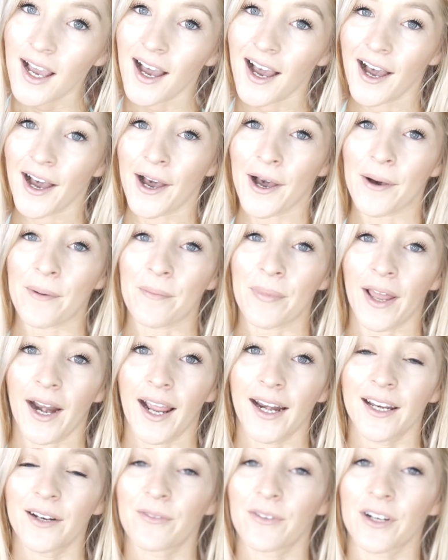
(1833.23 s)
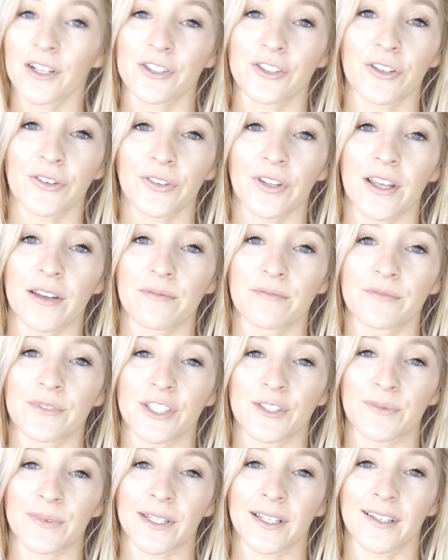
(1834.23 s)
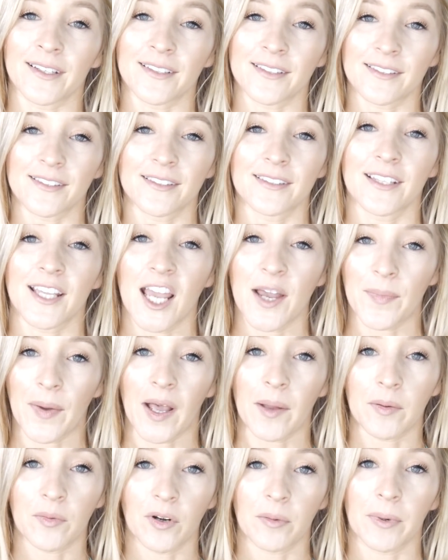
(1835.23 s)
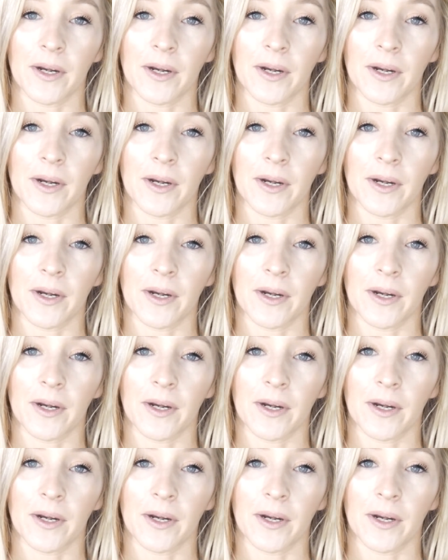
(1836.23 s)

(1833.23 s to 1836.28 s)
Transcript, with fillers: um, but I didn't want to show them just because you can't buy them anywhere,